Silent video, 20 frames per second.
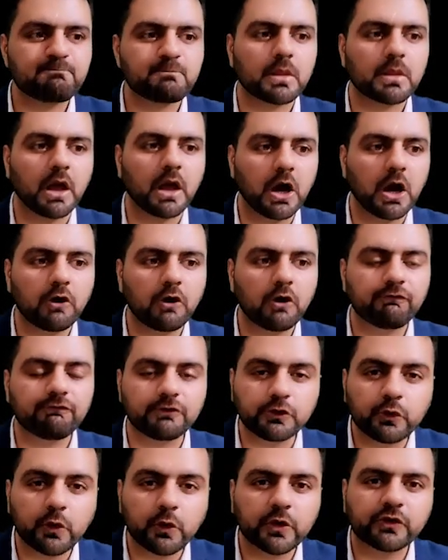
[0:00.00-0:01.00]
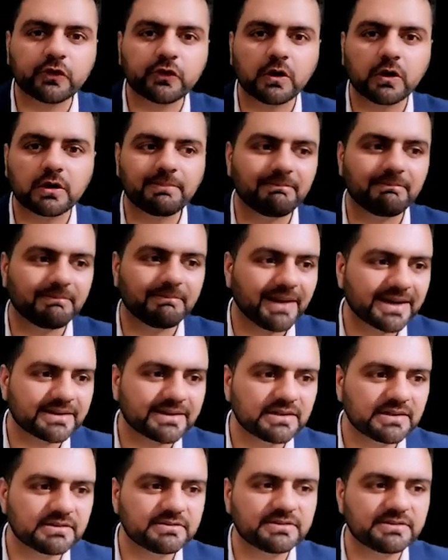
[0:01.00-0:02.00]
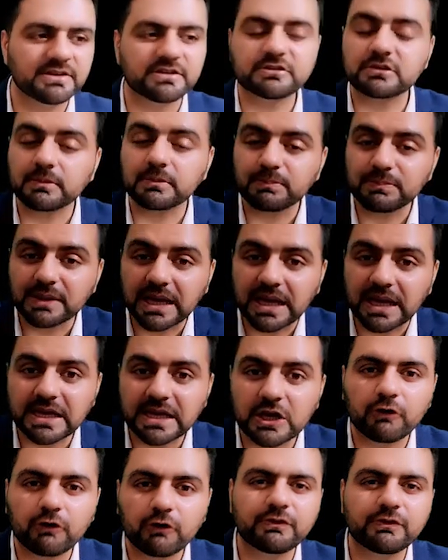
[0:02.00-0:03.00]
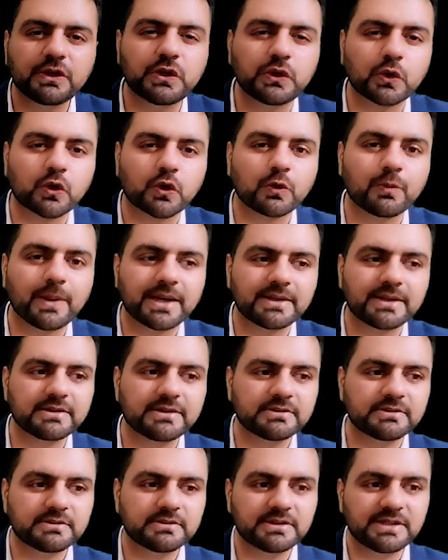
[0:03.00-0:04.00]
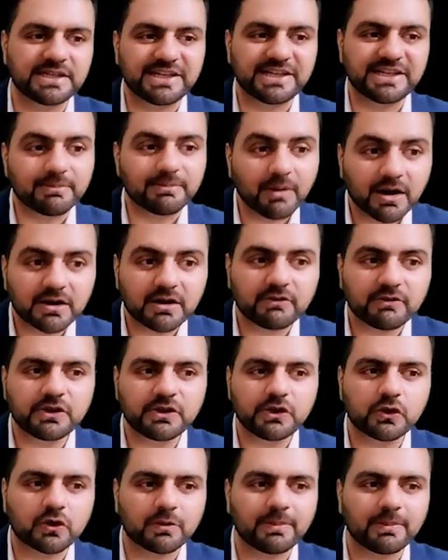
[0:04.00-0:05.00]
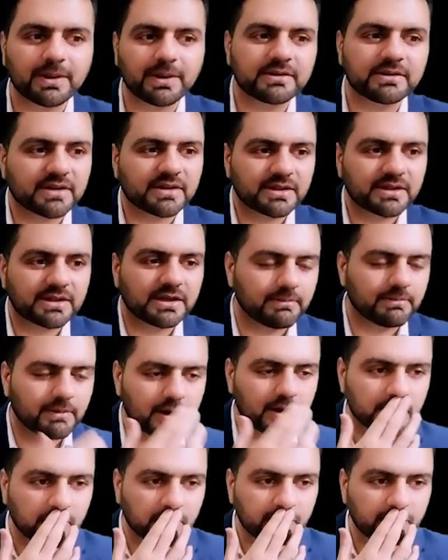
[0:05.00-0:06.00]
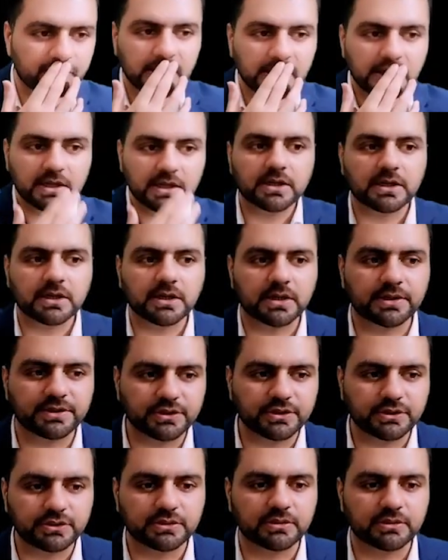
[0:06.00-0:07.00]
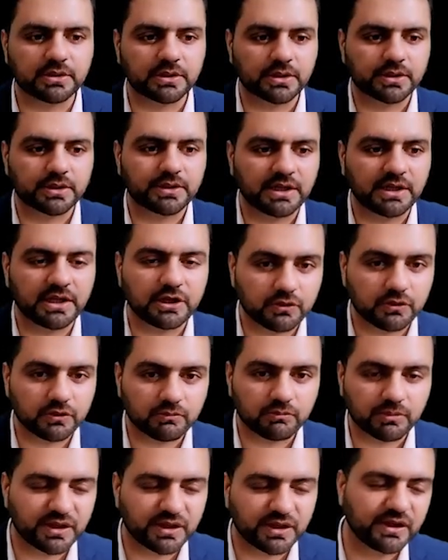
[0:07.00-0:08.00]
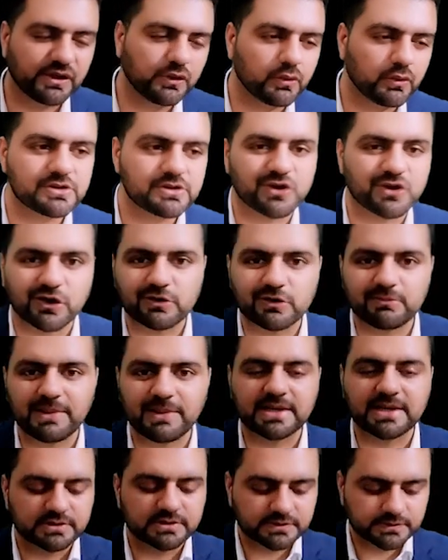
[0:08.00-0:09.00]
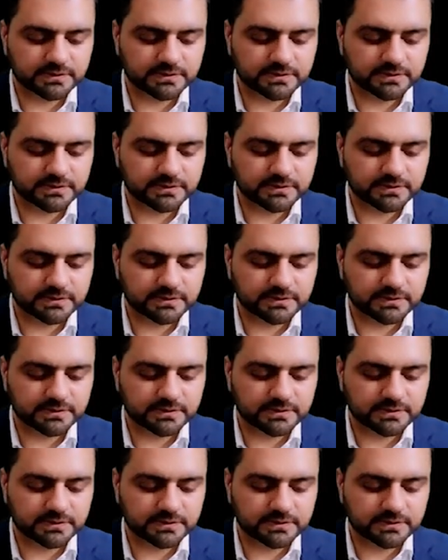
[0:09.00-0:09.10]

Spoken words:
of US dollar matters, the supply of the euro matters, the demand of the euro matters, and the demand of the US dollar matters.